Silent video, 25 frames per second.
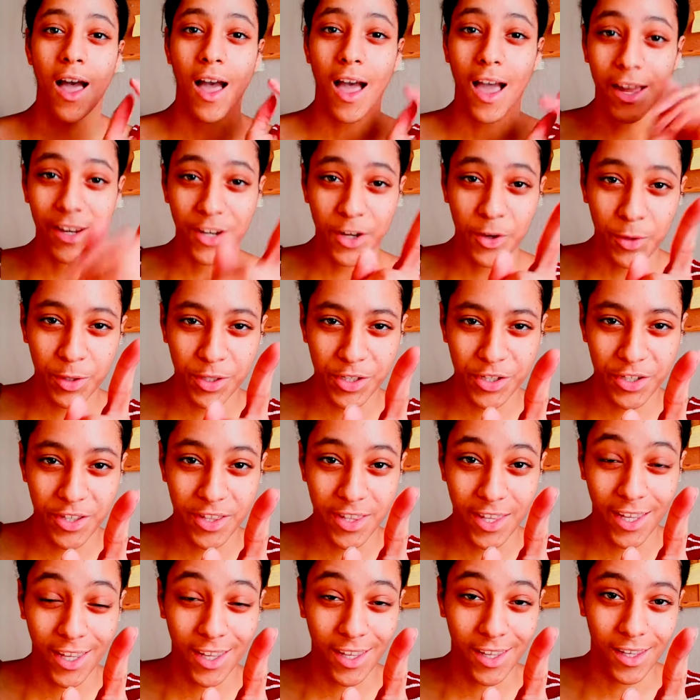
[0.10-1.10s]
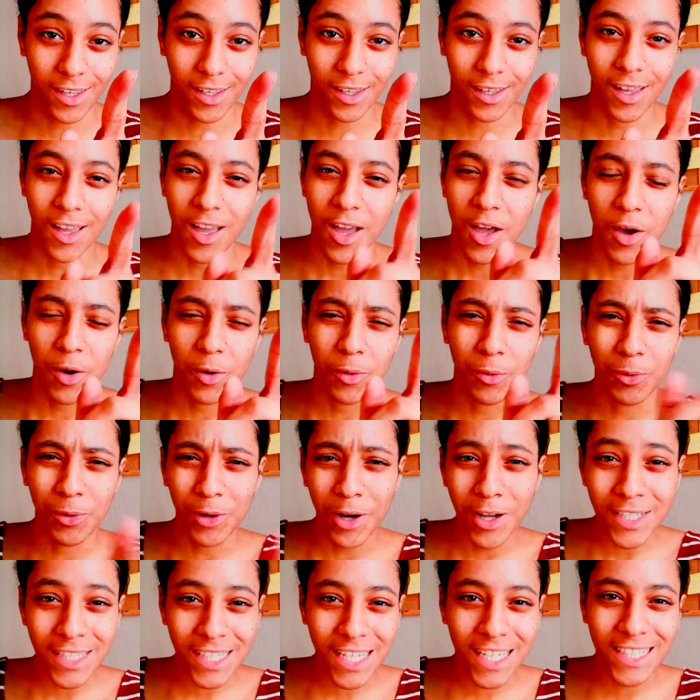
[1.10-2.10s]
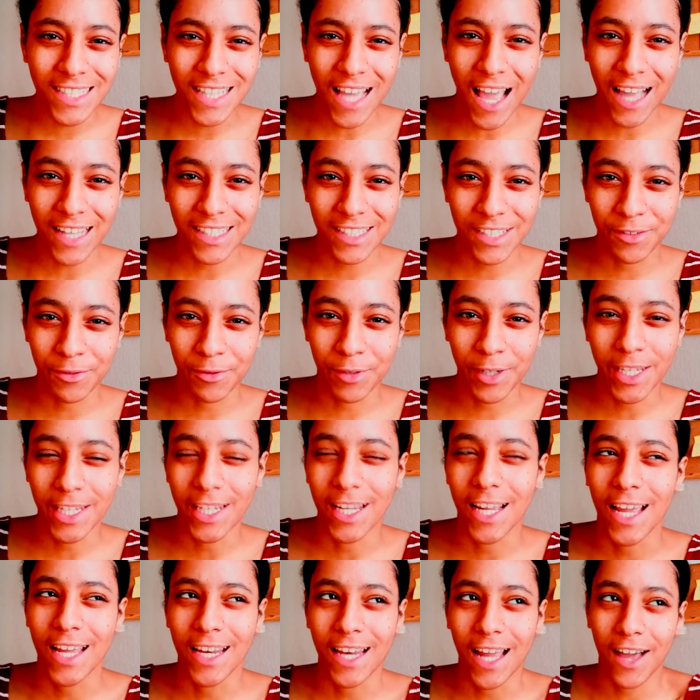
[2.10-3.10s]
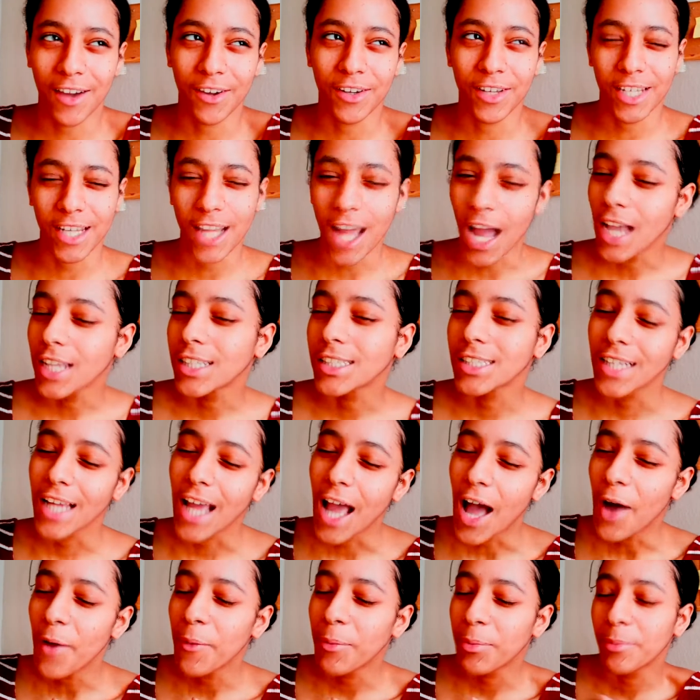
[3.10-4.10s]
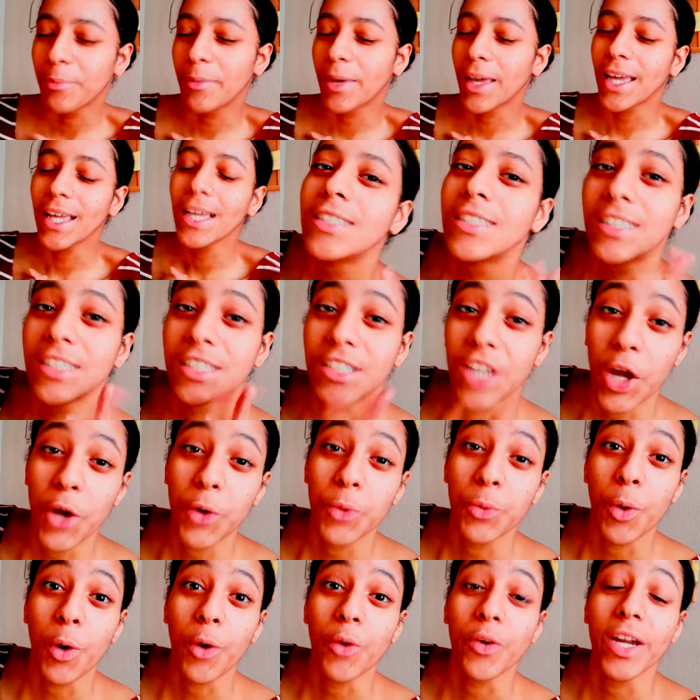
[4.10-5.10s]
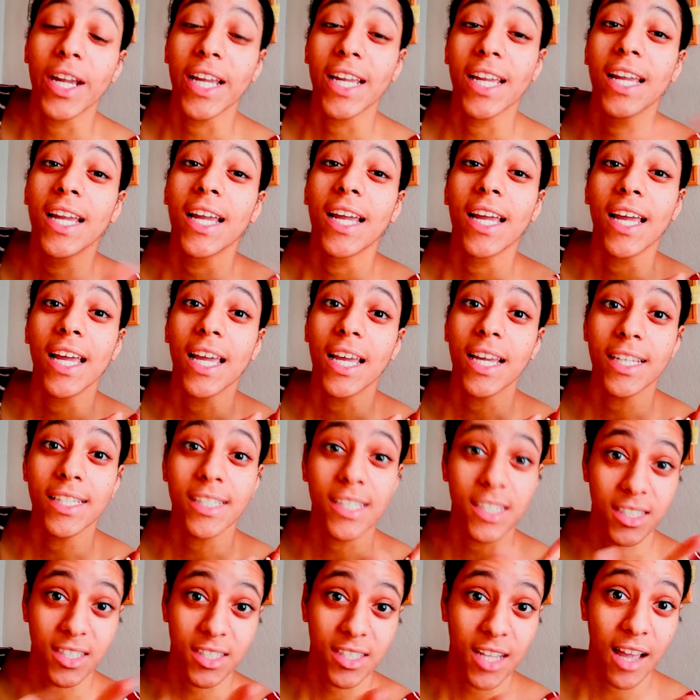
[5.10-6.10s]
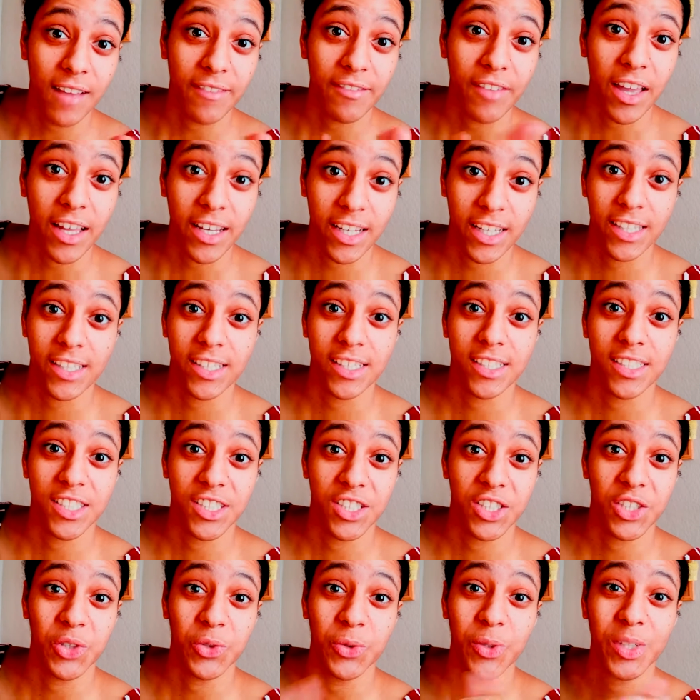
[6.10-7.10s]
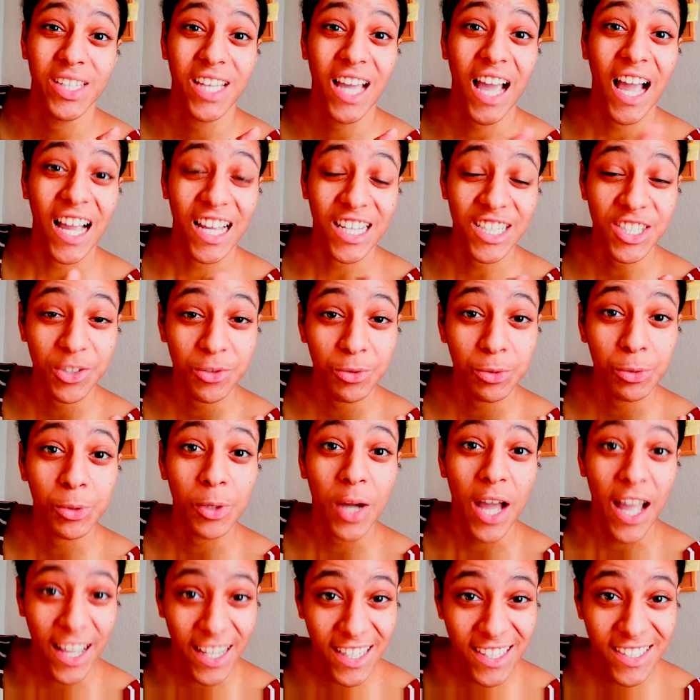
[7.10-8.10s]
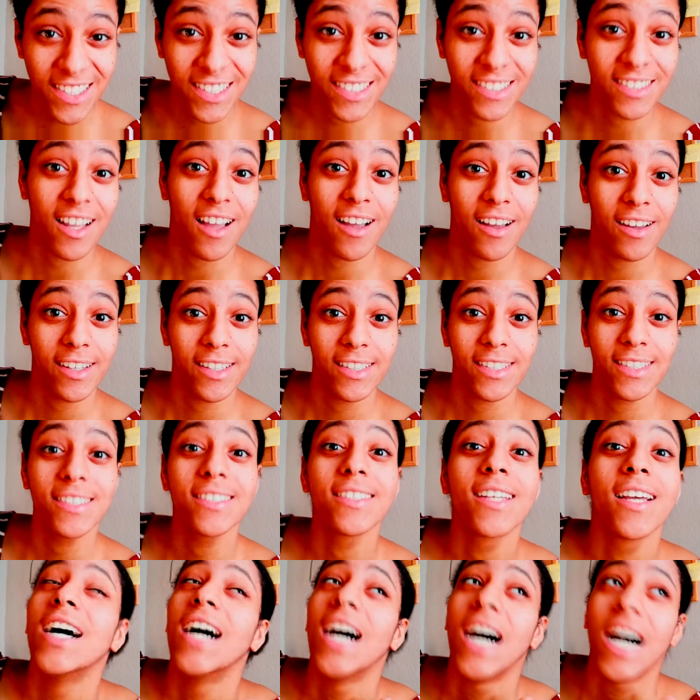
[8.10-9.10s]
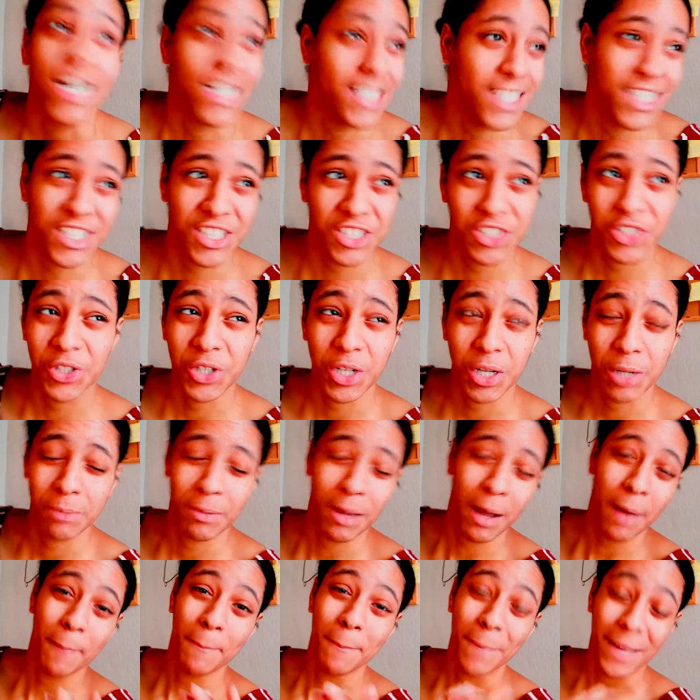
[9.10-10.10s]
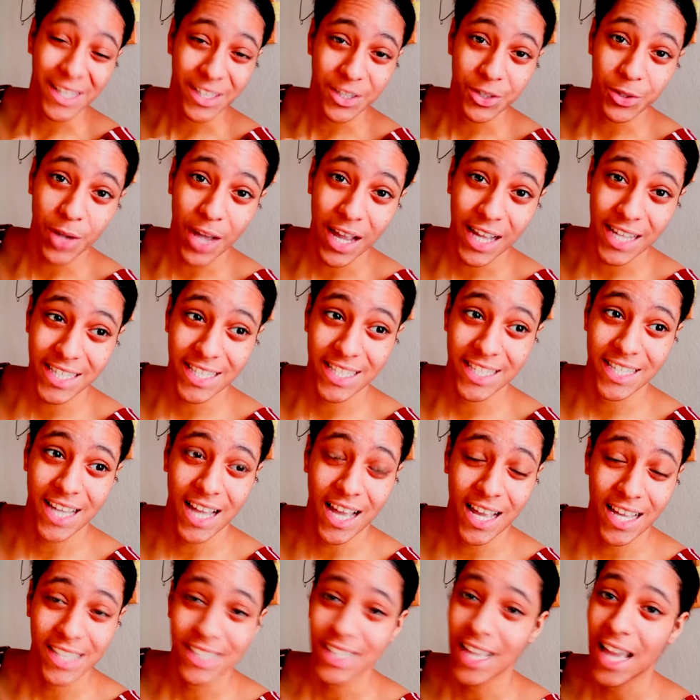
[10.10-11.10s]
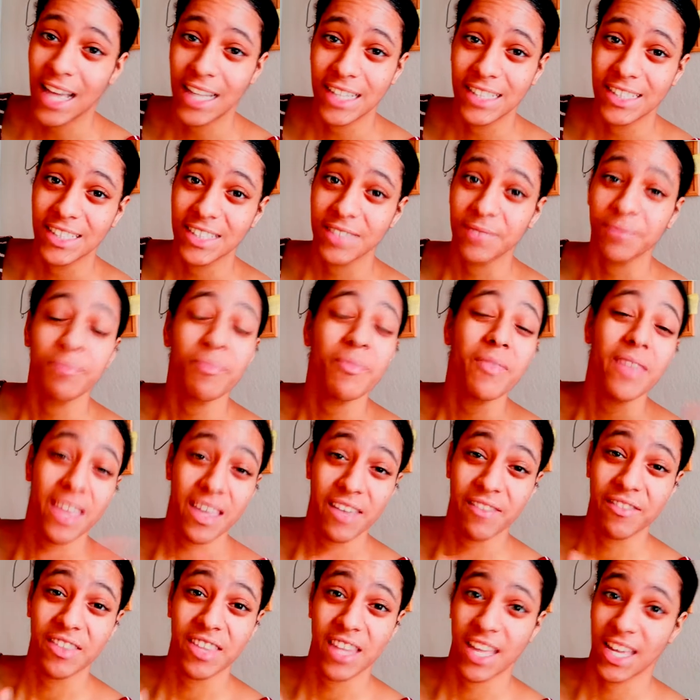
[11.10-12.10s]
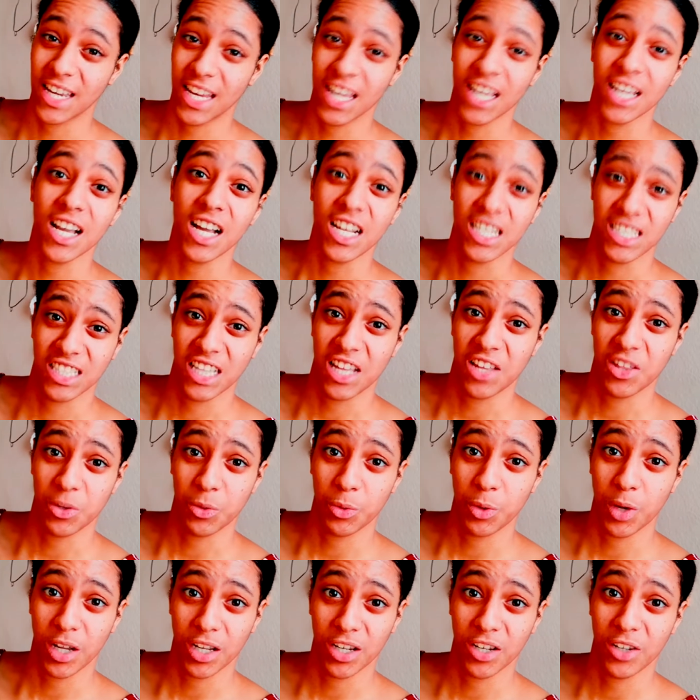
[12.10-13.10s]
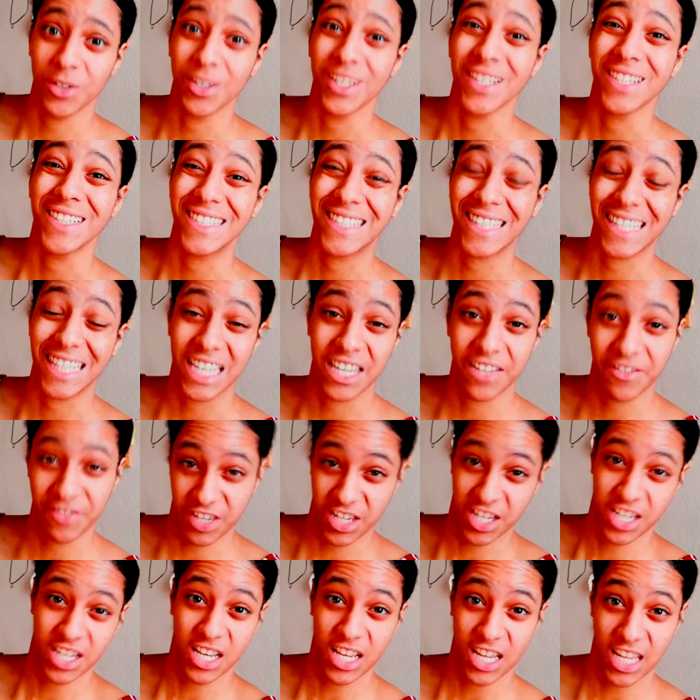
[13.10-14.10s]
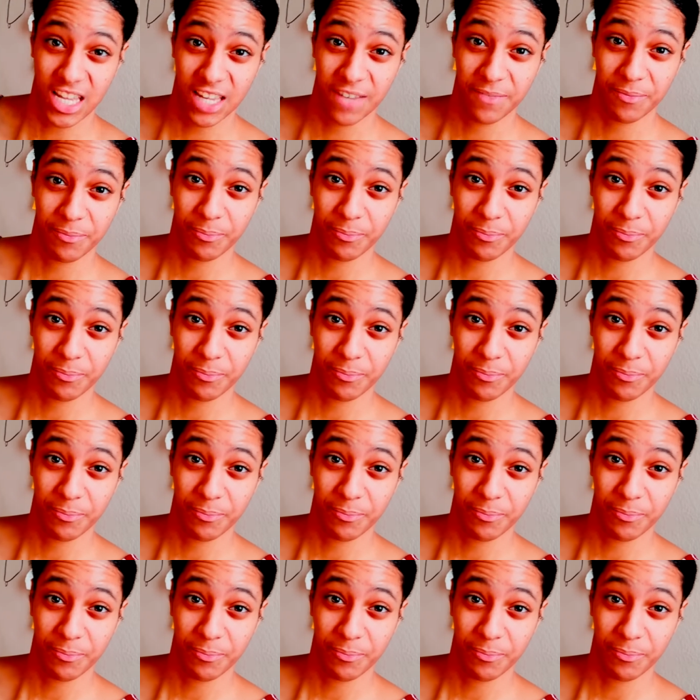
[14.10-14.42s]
I know what you're thinking. What is active reading and how can it actually help me? Don't worry, it doesn't have anything to do with actual exercise. Unless you're talking about mental exercise, and even then it cuts down the workload significantly.